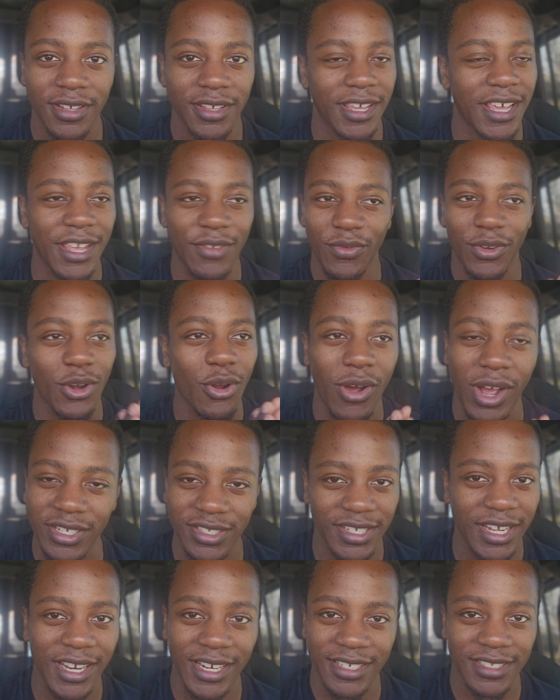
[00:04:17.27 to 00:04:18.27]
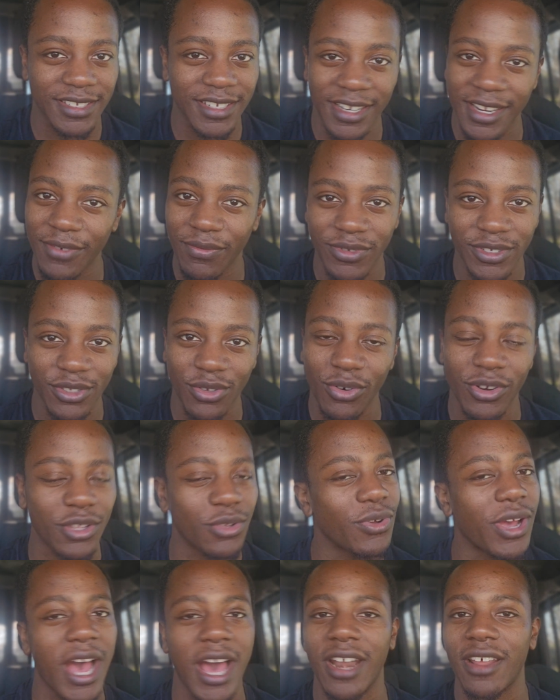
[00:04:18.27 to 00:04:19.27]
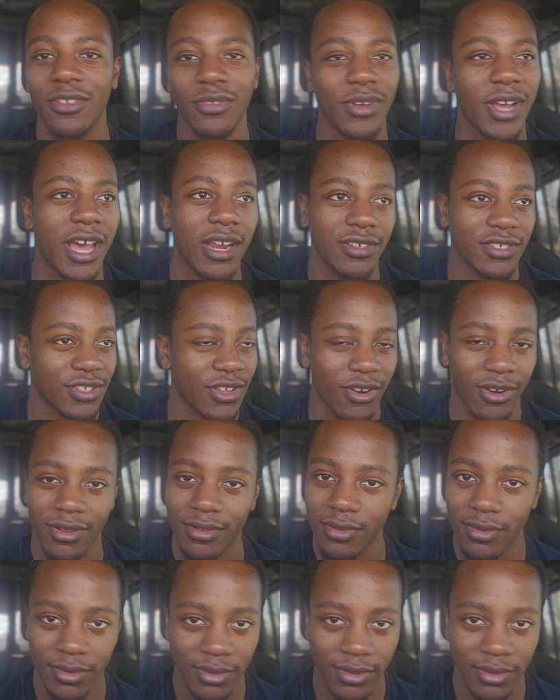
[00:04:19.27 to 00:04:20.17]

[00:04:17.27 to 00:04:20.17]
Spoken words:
Even though I say this is a different story, you gotta start.